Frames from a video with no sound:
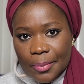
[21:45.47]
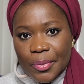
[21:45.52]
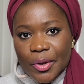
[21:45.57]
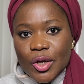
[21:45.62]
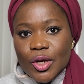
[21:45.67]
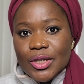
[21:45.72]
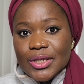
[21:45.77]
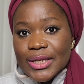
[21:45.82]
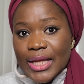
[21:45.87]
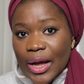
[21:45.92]

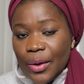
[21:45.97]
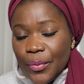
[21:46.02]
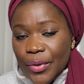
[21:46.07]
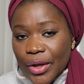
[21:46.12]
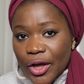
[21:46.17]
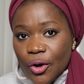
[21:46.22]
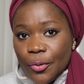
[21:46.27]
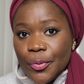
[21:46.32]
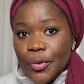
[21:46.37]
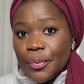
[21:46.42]
Because that
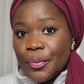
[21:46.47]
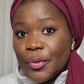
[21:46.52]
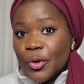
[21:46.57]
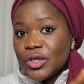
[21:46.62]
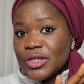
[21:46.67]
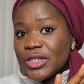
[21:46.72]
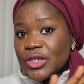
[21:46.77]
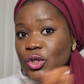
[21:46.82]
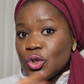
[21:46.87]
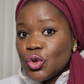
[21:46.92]
will help you
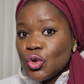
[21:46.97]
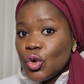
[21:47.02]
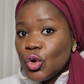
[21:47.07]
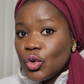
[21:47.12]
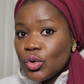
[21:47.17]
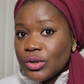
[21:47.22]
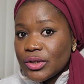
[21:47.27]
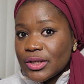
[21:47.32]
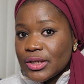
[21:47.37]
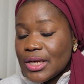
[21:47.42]
because it is
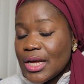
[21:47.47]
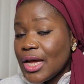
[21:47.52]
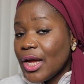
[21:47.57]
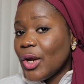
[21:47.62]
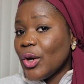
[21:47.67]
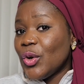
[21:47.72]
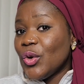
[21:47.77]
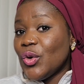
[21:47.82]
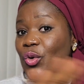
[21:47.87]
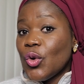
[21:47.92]
yours.
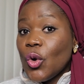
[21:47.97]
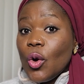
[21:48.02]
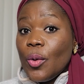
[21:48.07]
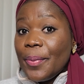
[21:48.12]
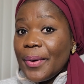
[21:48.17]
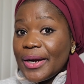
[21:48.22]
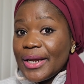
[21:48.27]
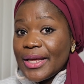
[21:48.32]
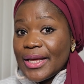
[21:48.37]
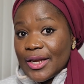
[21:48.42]

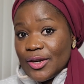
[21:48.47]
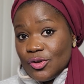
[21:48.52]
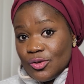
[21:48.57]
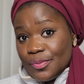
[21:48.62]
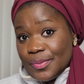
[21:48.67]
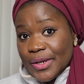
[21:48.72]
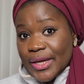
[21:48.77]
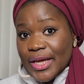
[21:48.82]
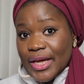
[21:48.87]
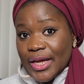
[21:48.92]
Nobody can
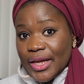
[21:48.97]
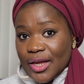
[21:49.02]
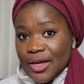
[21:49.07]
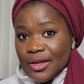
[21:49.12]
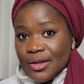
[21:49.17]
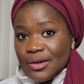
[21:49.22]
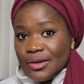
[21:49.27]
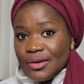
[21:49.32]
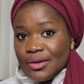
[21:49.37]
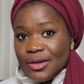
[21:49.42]
duplicate
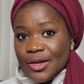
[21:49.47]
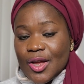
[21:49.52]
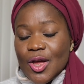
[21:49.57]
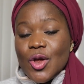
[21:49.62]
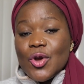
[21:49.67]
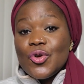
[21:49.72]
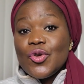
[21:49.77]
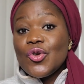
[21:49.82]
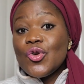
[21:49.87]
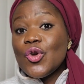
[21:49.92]
it.
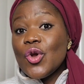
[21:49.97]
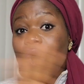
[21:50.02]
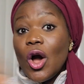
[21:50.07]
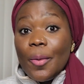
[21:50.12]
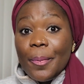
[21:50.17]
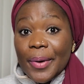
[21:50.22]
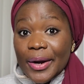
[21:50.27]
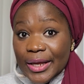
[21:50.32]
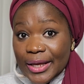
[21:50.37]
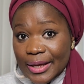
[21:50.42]

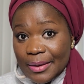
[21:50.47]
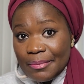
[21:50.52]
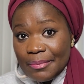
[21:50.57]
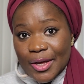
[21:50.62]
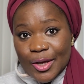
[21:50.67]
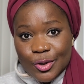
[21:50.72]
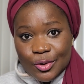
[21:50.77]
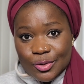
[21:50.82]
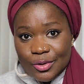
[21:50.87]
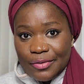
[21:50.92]
Nobody can
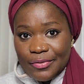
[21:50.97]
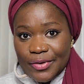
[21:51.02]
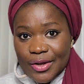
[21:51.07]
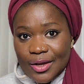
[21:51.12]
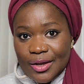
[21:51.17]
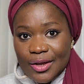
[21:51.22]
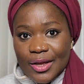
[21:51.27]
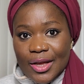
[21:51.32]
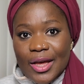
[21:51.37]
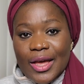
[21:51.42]
make use of
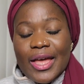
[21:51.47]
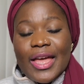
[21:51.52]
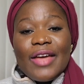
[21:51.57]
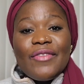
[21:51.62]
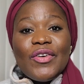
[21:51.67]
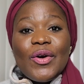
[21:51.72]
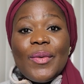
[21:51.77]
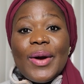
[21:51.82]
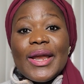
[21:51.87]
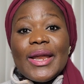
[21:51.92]
it.
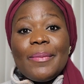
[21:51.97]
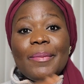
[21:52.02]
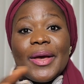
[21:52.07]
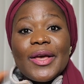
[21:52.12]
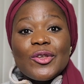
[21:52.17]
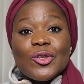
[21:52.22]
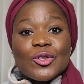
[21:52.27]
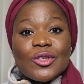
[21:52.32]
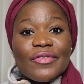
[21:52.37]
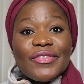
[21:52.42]
Even when they
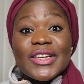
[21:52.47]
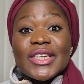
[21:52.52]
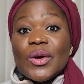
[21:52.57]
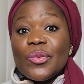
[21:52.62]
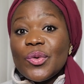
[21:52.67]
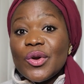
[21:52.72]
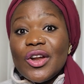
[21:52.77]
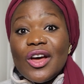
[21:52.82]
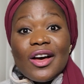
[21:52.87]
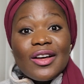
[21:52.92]
make use of it,
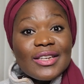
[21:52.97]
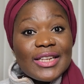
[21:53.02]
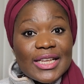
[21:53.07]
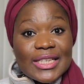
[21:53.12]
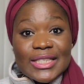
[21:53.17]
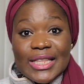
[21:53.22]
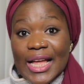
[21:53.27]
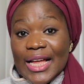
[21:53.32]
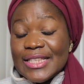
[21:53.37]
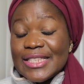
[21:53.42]
they will not
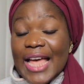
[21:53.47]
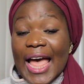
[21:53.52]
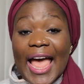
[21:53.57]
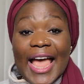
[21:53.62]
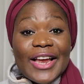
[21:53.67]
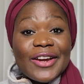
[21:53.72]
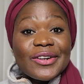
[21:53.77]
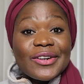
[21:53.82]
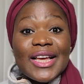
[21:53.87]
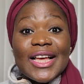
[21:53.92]
understand.
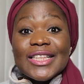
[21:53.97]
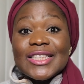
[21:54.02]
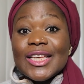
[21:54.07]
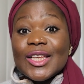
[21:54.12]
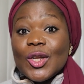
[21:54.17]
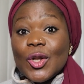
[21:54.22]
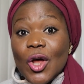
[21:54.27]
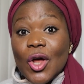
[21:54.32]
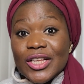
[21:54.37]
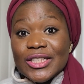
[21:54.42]
I create
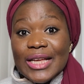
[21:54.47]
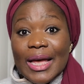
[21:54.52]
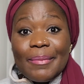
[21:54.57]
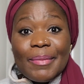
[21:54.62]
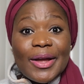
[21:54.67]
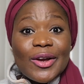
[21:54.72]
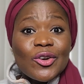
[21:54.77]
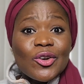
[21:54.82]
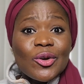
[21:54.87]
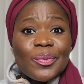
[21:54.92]
a lot
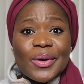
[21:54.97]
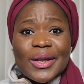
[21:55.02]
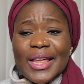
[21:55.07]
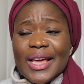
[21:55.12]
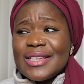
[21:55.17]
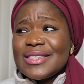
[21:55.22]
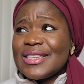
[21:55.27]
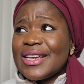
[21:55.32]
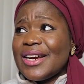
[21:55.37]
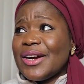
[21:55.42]
and my group are
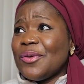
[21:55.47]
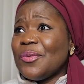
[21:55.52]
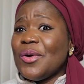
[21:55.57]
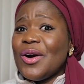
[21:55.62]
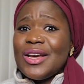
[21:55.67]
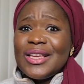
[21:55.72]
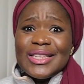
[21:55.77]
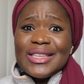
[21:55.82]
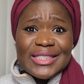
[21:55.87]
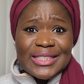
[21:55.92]
like, "Sarah,
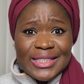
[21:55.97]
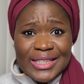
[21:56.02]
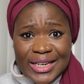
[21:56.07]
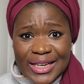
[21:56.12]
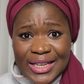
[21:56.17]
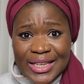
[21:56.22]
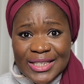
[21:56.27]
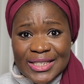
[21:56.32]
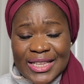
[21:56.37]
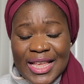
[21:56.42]
what is
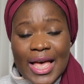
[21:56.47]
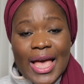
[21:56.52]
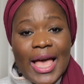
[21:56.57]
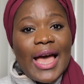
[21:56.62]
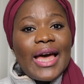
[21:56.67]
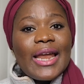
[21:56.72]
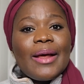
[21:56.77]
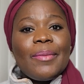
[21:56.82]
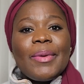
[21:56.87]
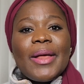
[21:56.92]
this?"
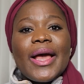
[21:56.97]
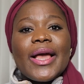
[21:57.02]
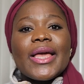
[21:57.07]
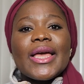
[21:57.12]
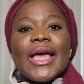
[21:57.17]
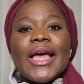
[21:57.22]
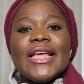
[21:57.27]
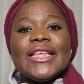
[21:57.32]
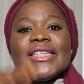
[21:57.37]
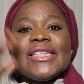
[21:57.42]
And I'm
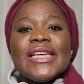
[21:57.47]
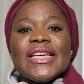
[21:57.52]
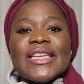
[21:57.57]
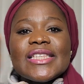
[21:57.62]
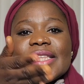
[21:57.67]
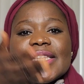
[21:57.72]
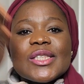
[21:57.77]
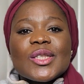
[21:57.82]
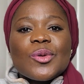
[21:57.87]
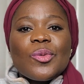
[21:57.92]
like,
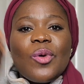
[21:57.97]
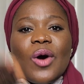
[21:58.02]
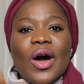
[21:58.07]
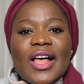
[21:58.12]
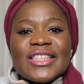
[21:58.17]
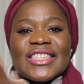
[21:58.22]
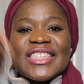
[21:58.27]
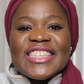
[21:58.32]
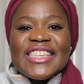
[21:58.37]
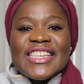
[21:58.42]
"This is
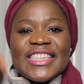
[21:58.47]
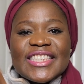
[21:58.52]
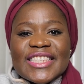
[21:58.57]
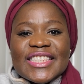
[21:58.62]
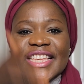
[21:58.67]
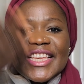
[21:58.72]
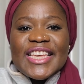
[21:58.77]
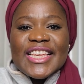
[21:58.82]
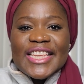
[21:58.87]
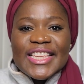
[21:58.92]
what
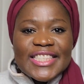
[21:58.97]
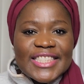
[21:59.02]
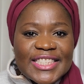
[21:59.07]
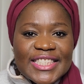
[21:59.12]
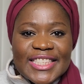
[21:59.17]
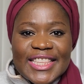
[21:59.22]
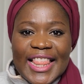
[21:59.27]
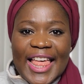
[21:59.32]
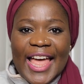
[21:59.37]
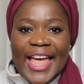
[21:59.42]
this
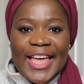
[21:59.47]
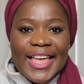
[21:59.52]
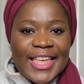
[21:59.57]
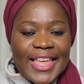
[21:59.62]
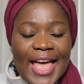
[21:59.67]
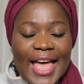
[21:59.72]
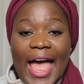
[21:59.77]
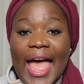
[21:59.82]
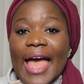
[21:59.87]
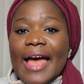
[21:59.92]
is."
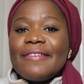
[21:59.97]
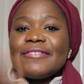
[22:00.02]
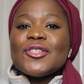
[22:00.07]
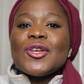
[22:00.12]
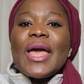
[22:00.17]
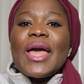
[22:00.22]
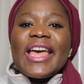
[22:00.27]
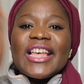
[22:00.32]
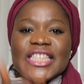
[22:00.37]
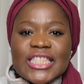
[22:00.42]
Like, I have
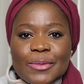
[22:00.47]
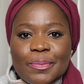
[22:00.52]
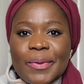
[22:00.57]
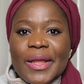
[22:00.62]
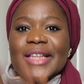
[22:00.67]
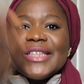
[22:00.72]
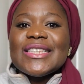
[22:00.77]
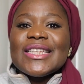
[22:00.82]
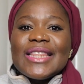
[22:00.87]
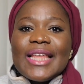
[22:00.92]
to
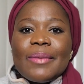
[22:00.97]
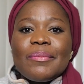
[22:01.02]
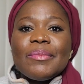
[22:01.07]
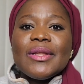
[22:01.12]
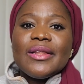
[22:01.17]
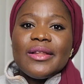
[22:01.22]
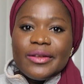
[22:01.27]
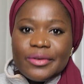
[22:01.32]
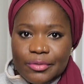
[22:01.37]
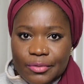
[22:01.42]
explain to
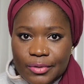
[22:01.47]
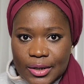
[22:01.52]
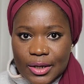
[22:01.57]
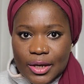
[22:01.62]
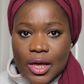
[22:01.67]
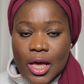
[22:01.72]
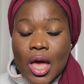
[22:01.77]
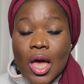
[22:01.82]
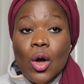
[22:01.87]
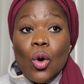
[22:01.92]
them
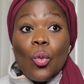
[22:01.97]
literally.